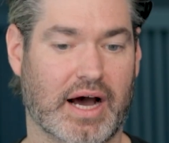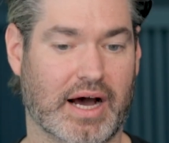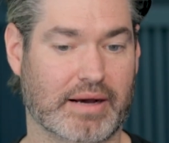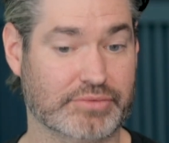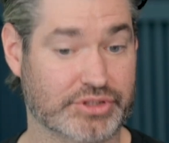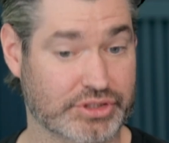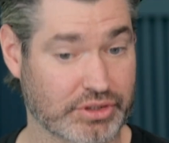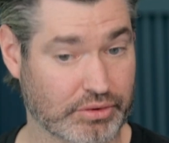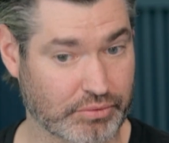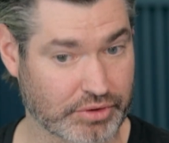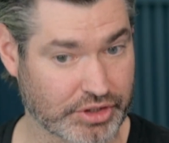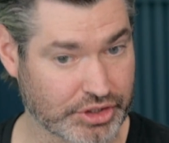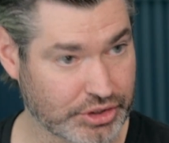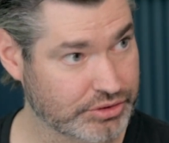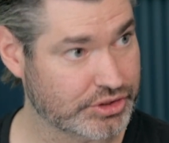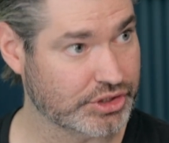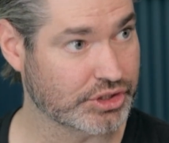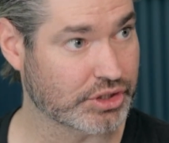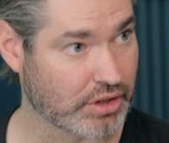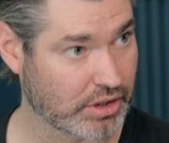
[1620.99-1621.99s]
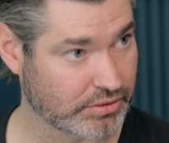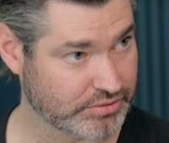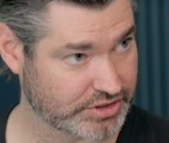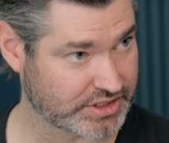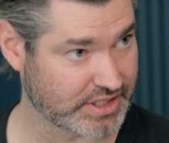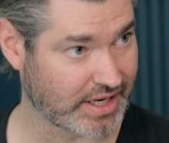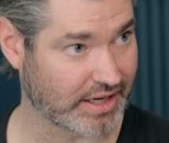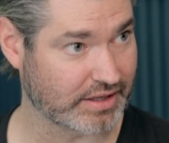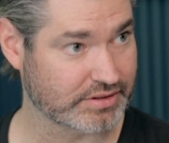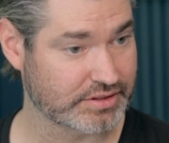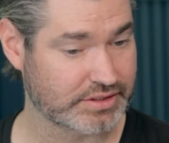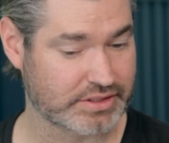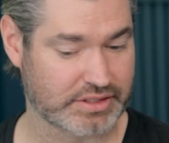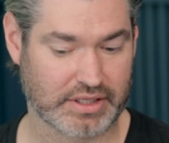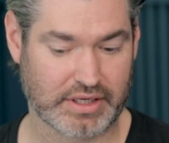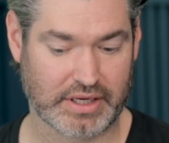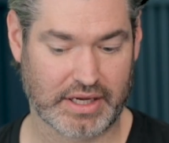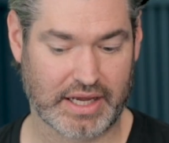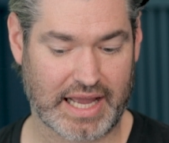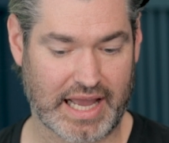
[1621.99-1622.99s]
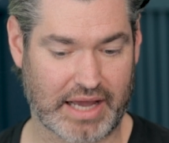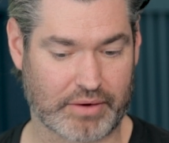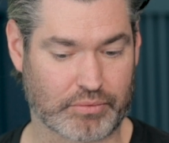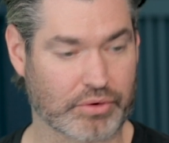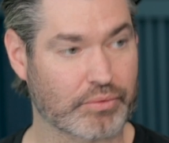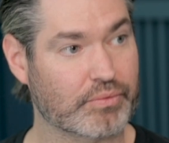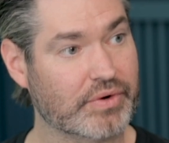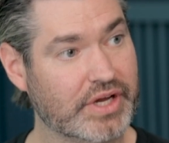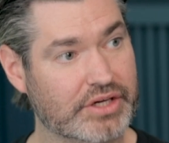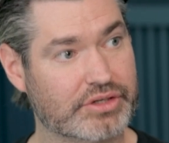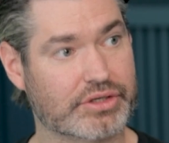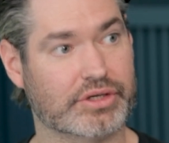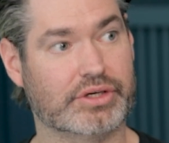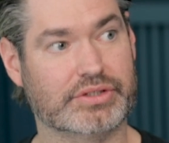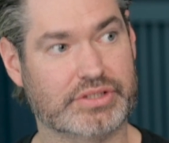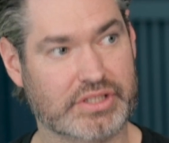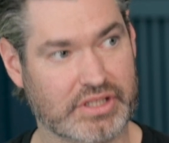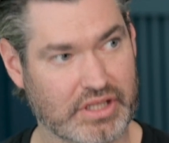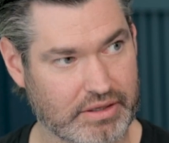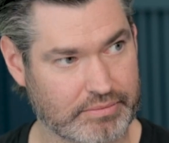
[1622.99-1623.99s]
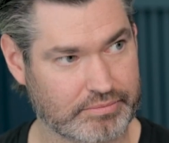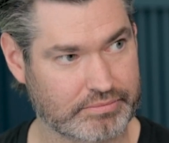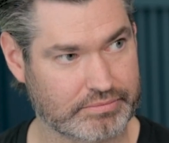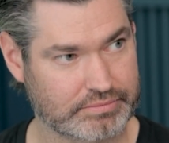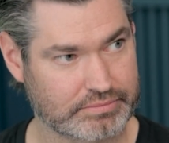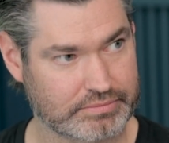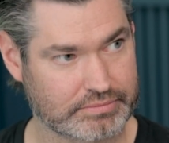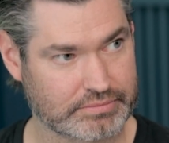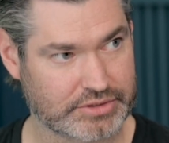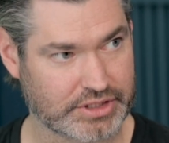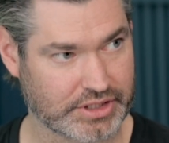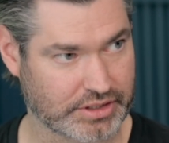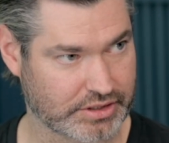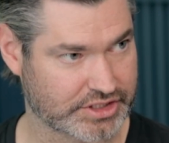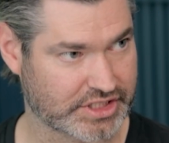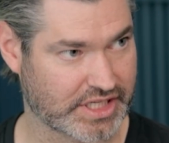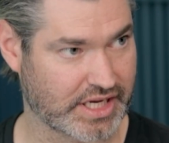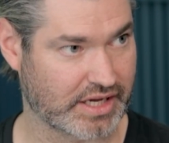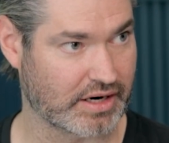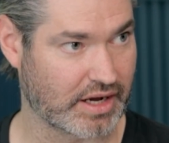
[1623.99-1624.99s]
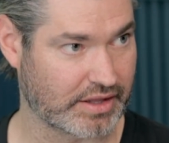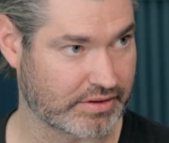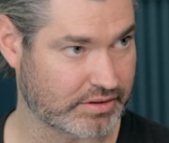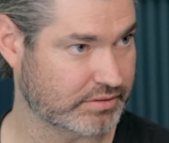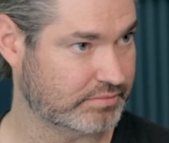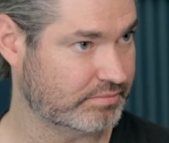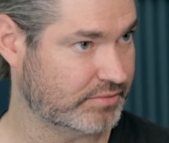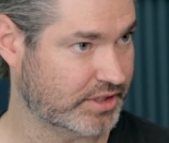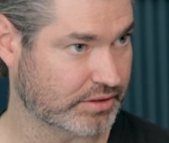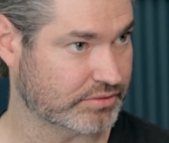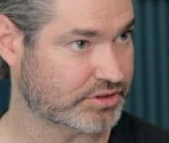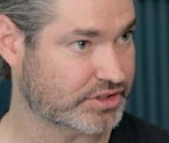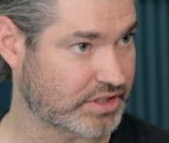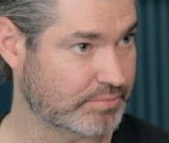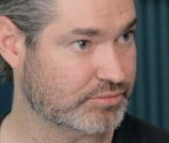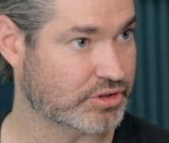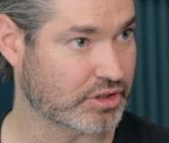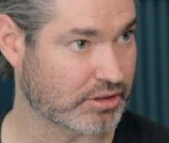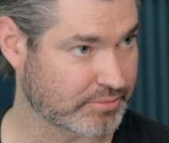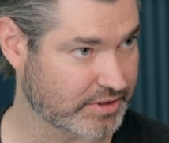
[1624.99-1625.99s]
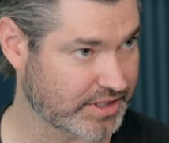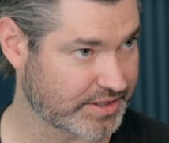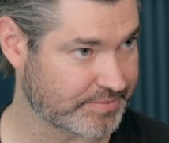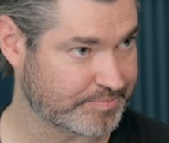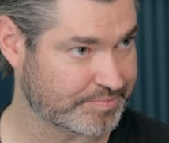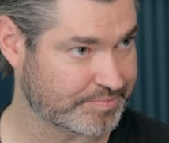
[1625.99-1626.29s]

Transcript: So we're using your own cells and we're reintroducing them to your skin, either subdermally.